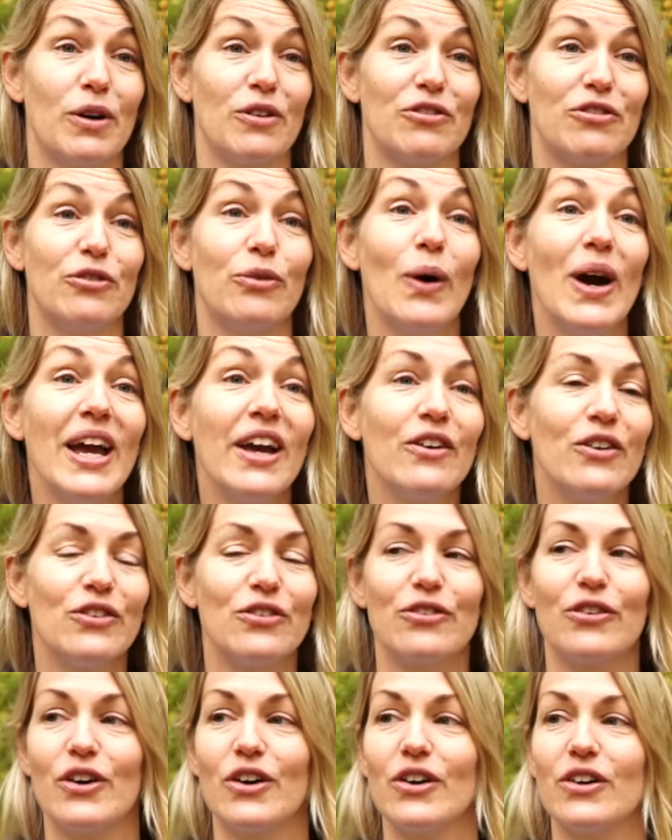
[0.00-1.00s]
of
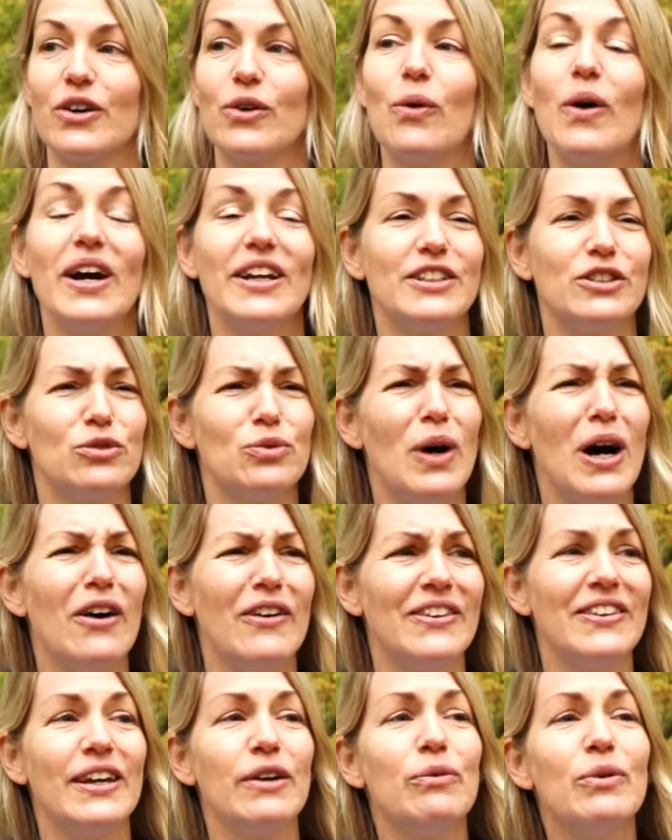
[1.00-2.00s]
whales for quite a
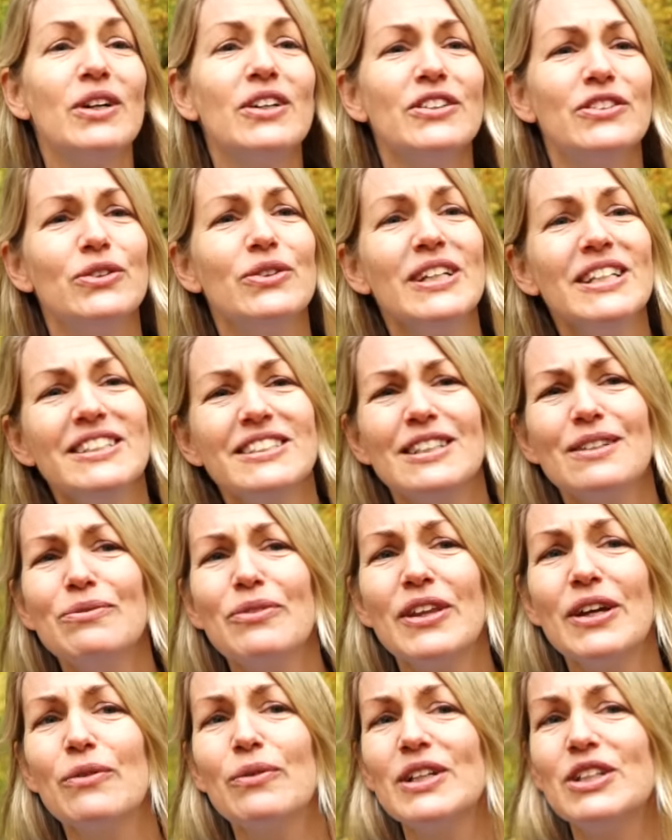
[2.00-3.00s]
while and they were doing
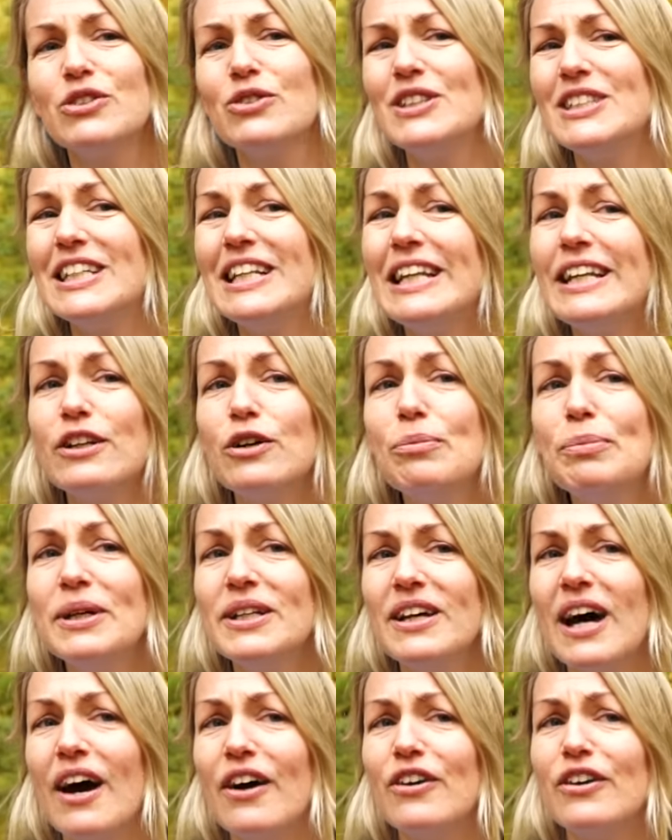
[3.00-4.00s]
something which was a little
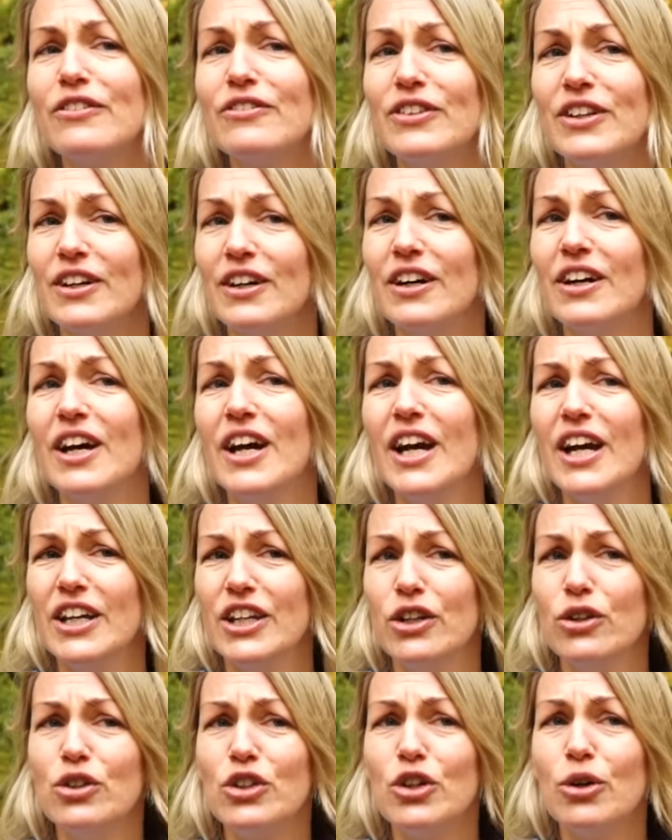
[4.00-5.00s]
bit out of the
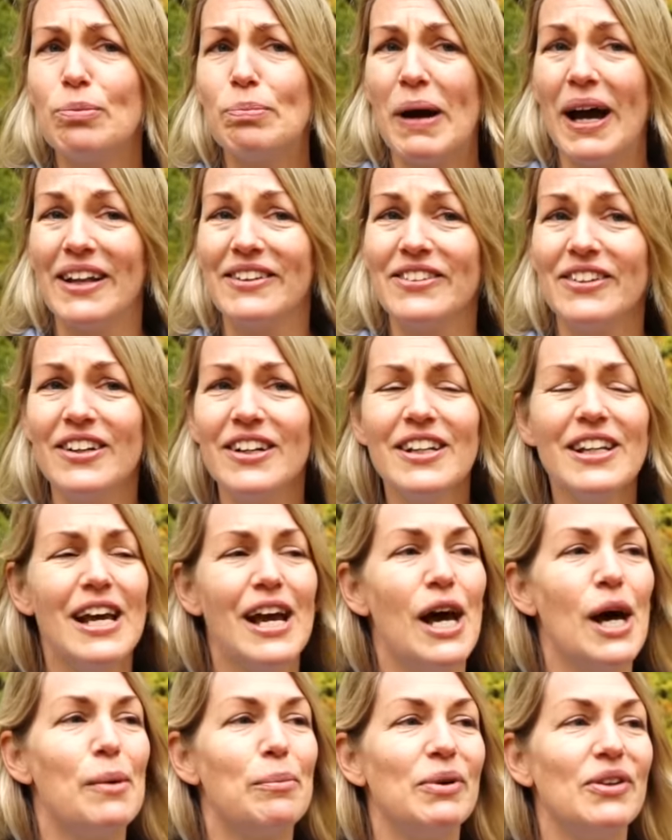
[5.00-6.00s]
usual pattern,
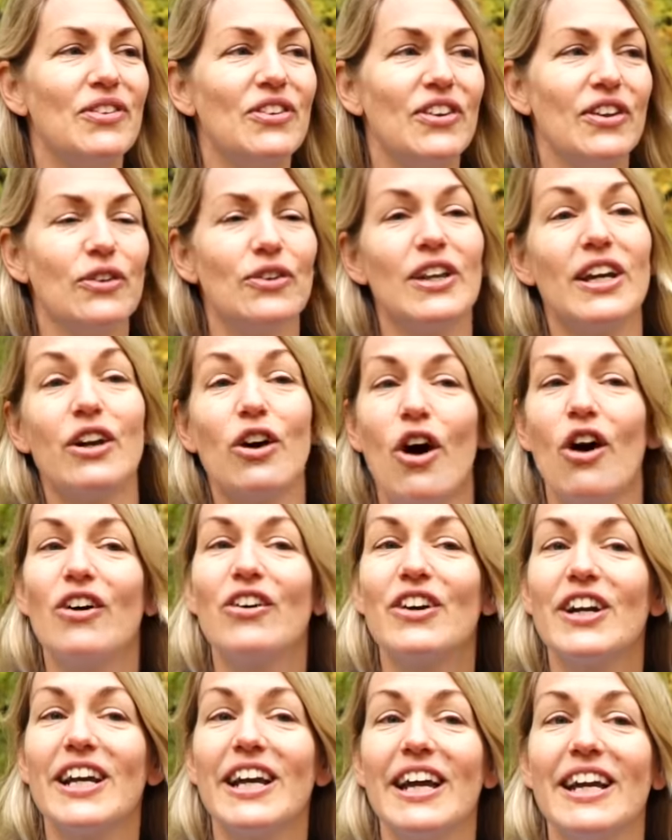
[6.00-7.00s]
but still they
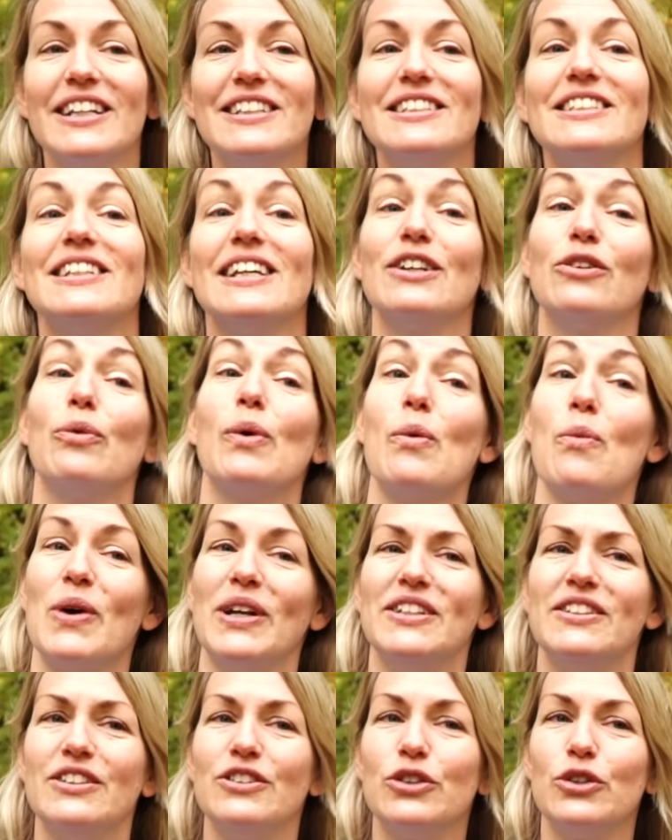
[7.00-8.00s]
congregated and we
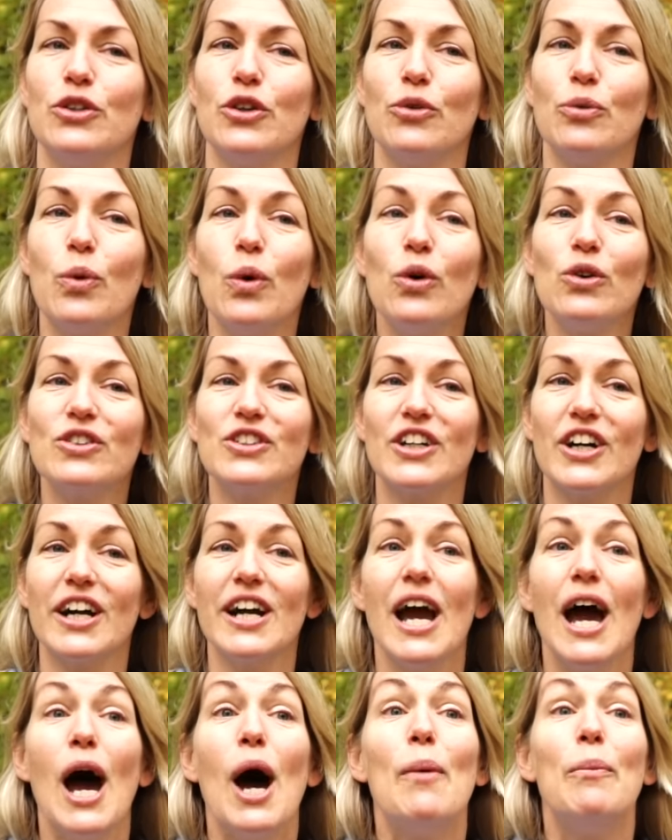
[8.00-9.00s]
went into the
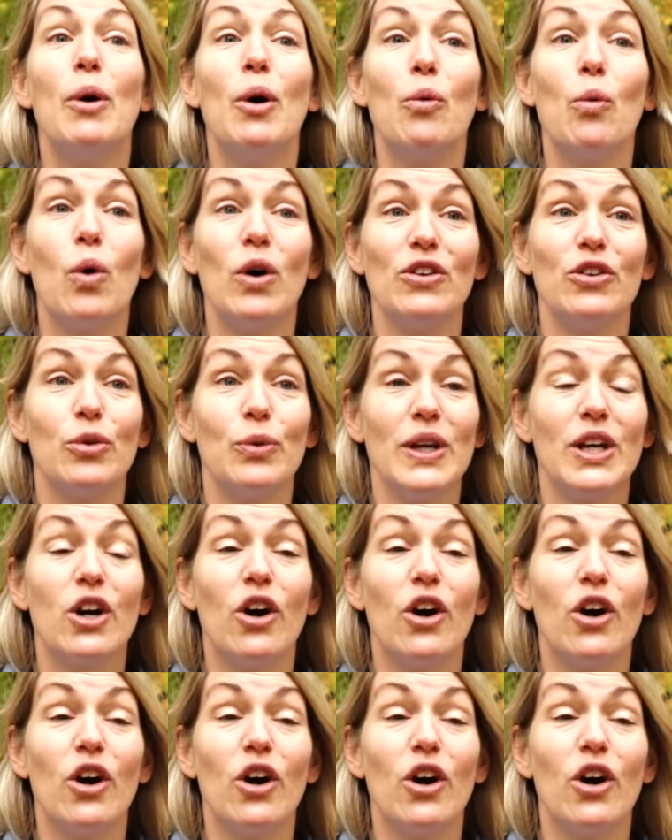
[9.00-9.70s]
water. But once we